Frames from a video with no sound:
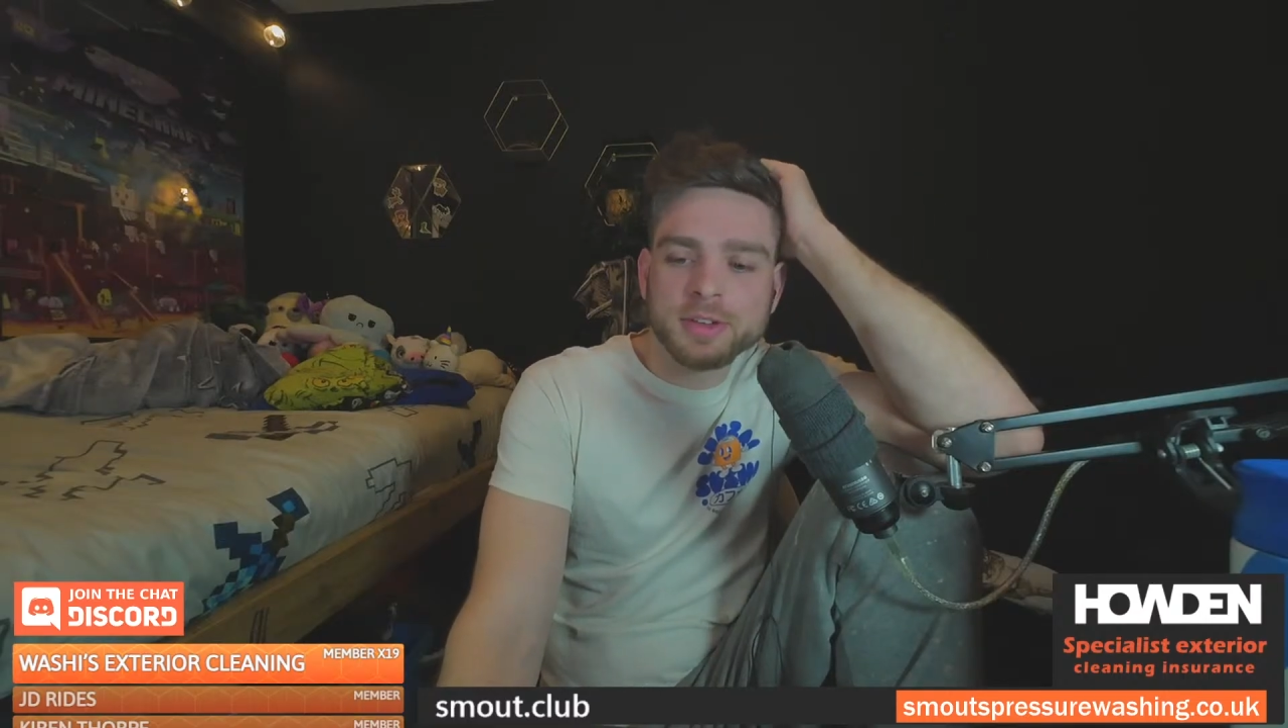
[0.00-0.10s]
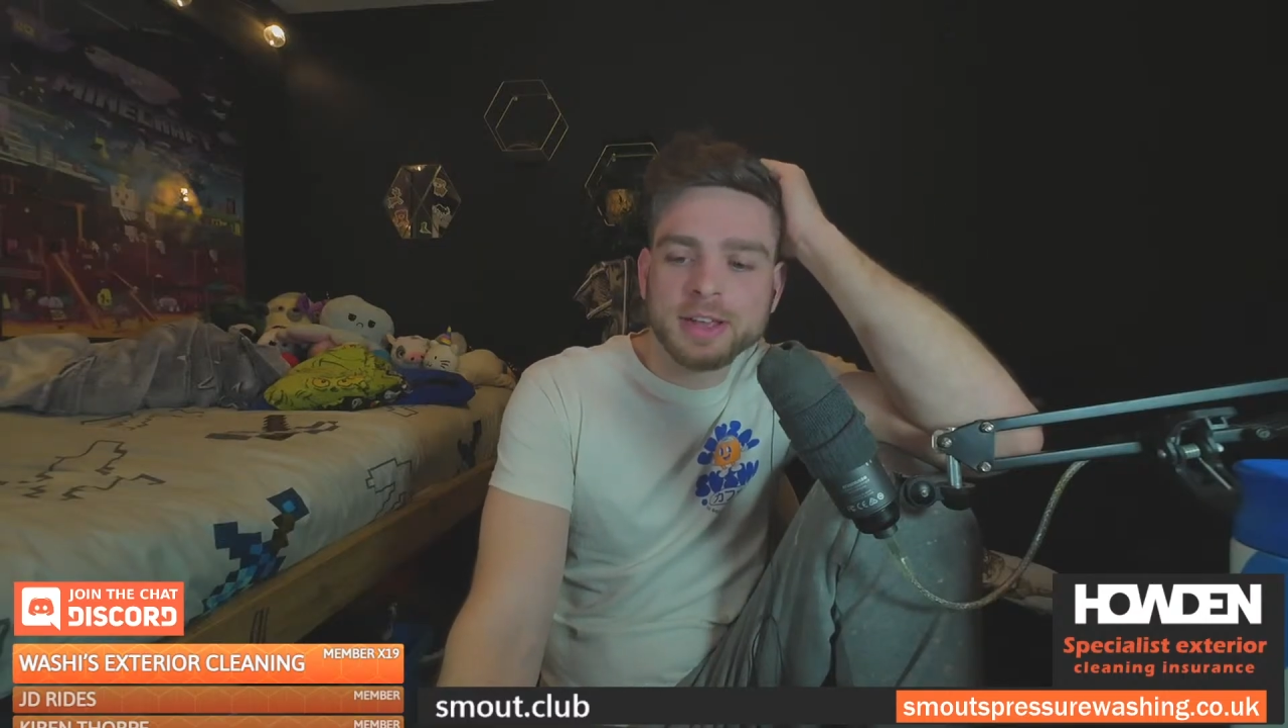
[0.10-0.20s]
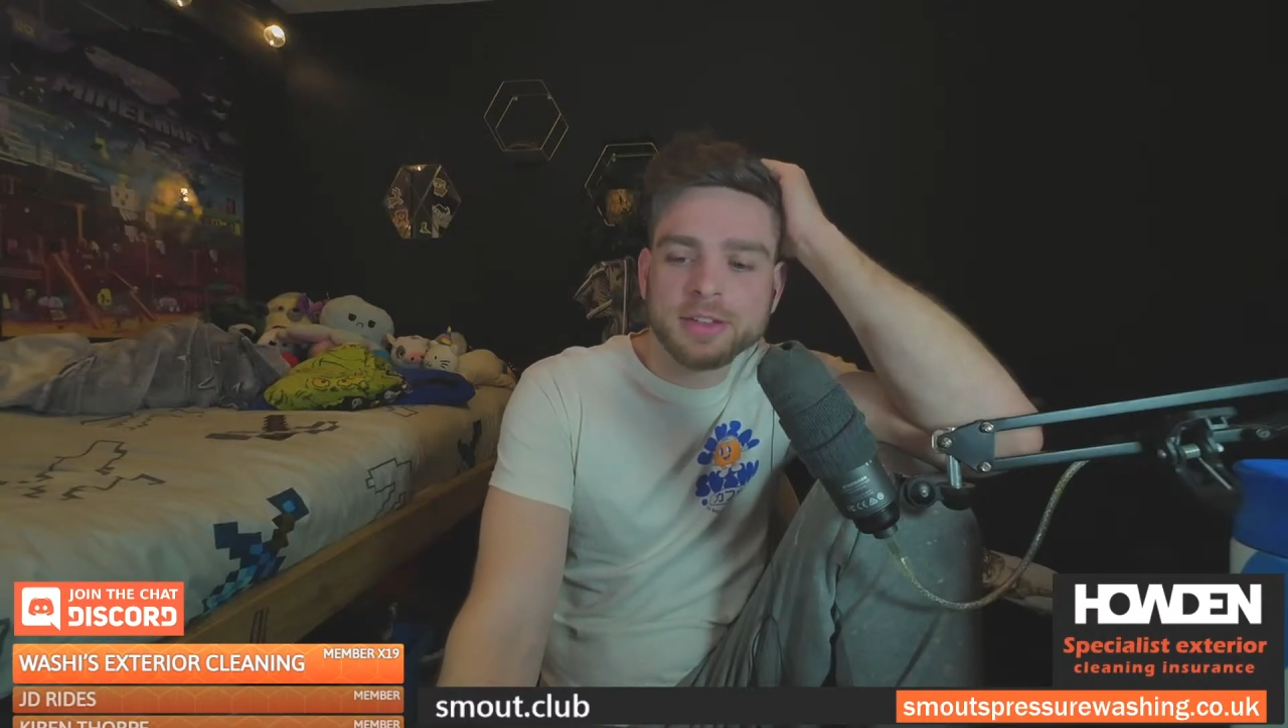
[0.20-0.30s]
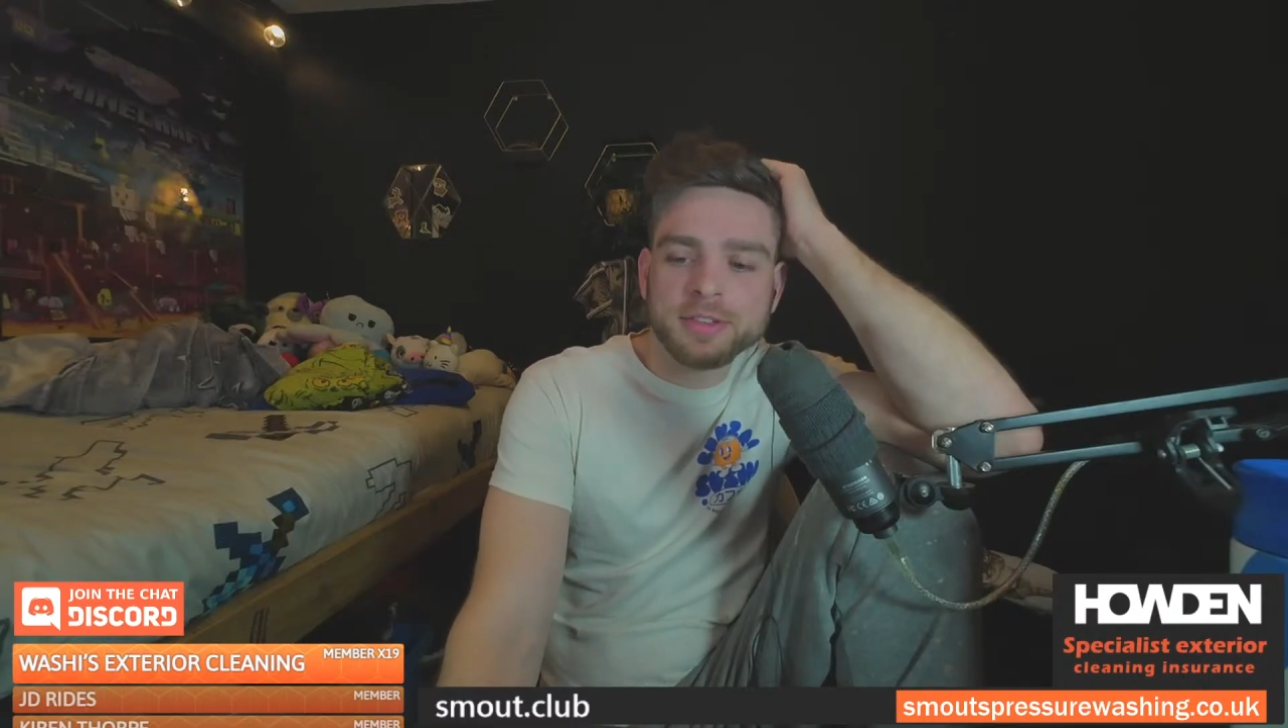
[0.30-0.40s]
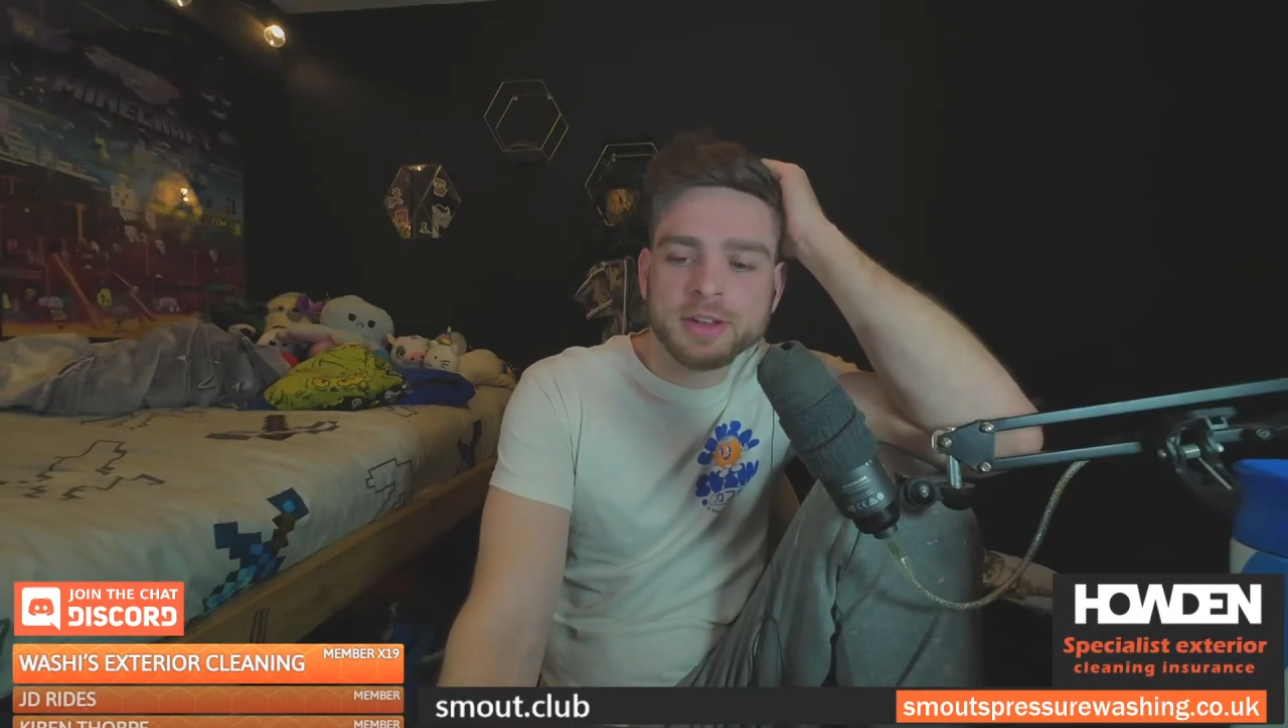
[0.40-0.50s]
He
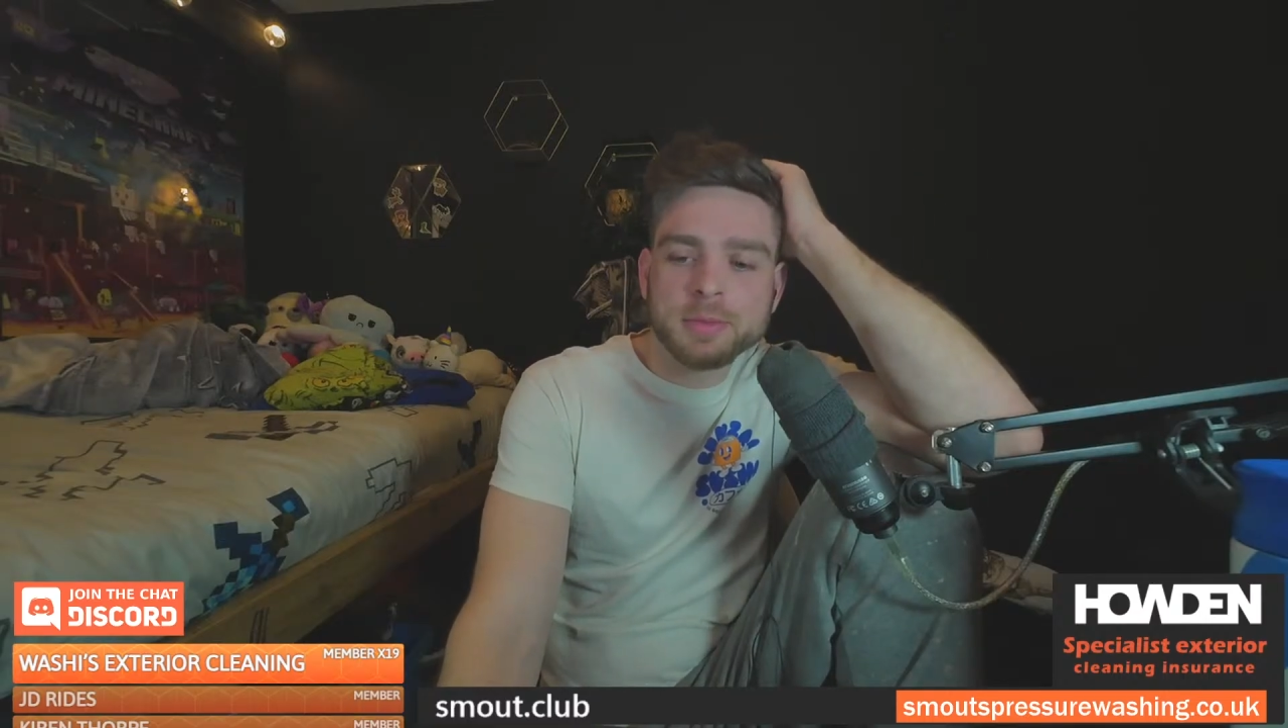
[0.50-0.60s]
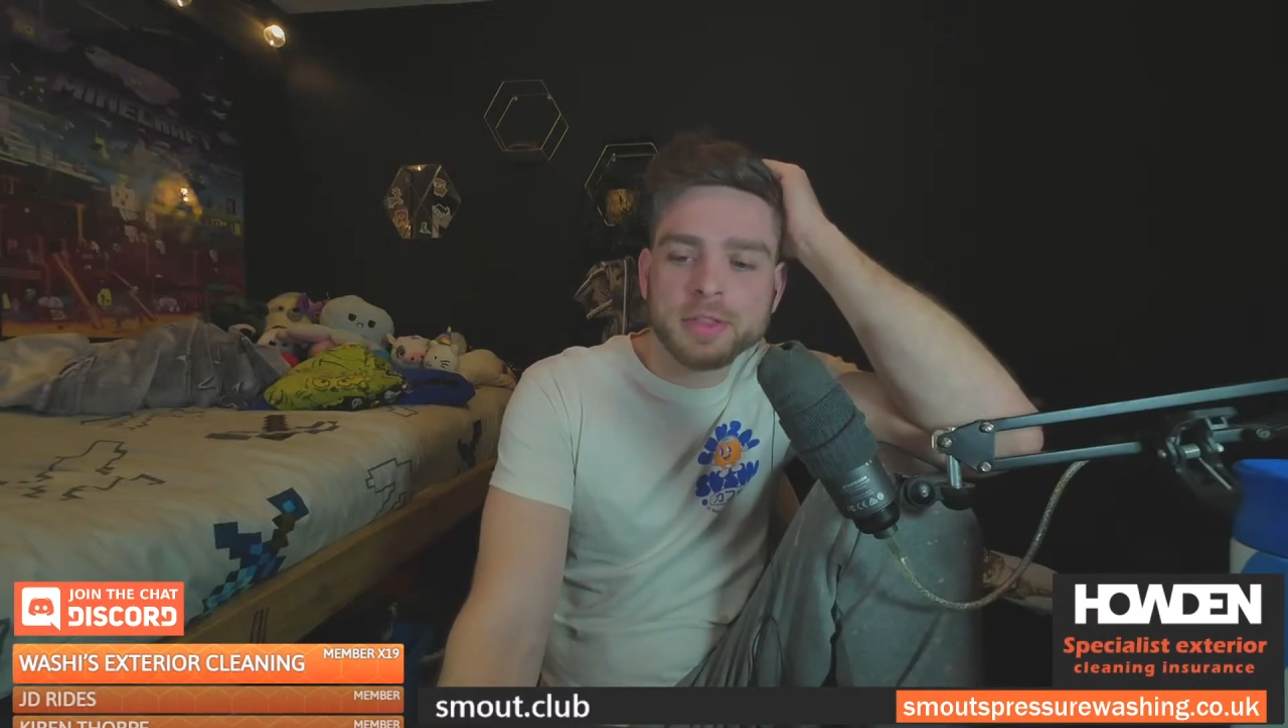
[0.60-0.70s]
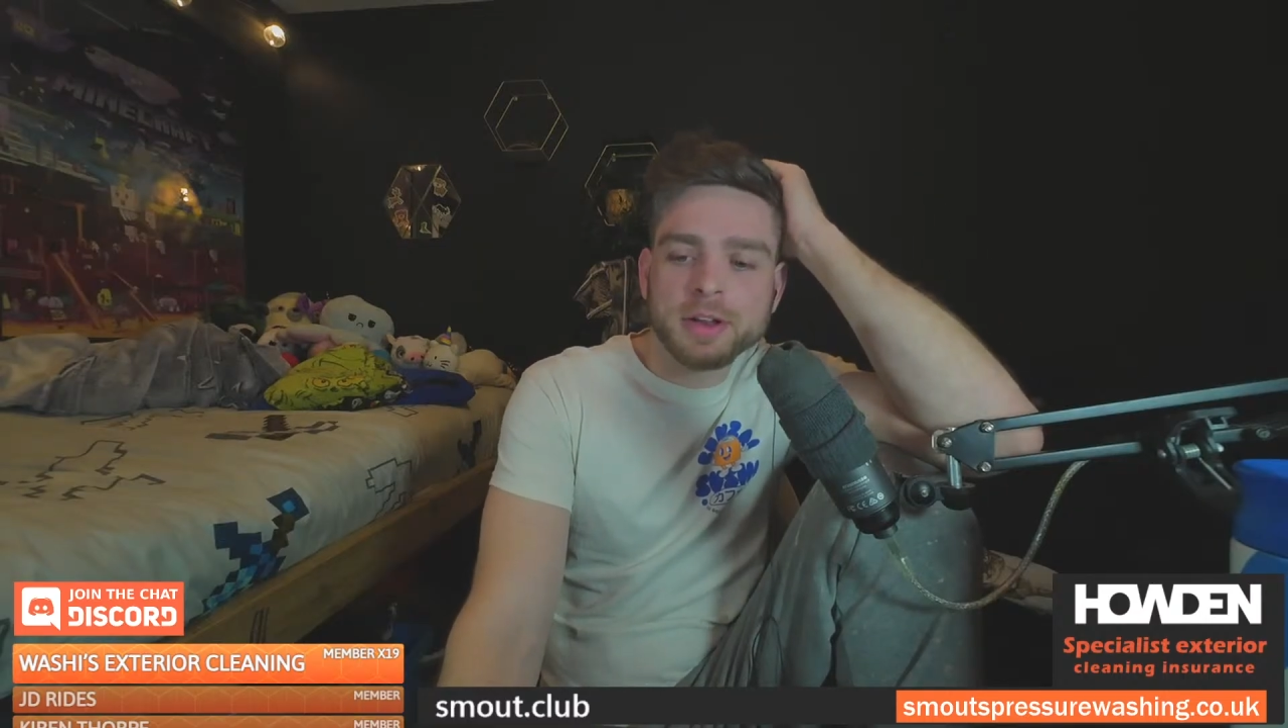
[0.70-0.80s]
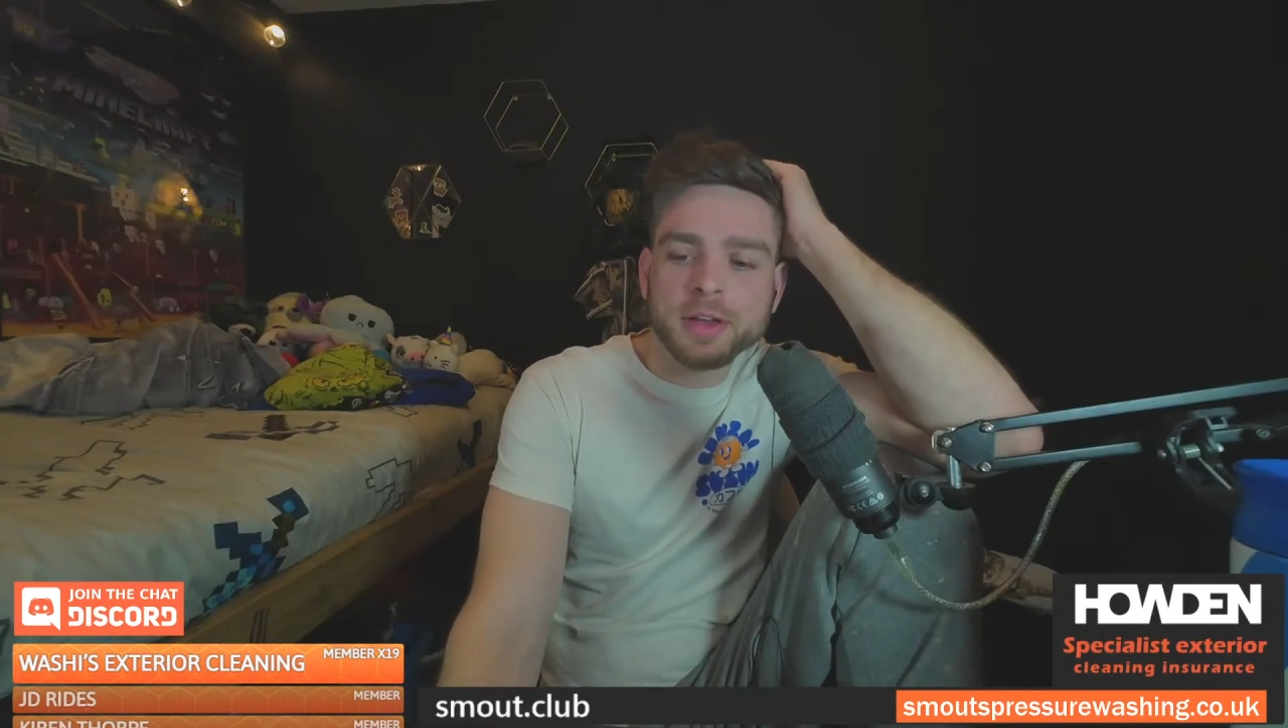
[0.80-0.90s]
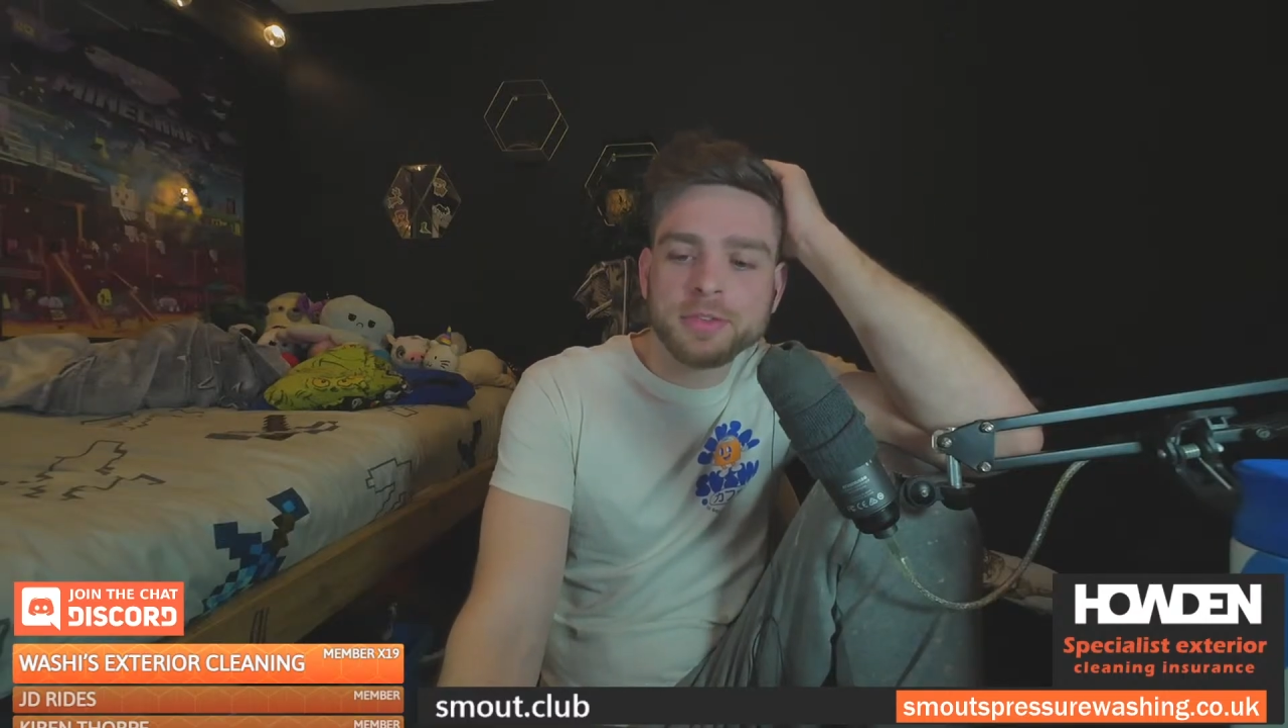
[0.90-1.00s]
hadn't seen him on the live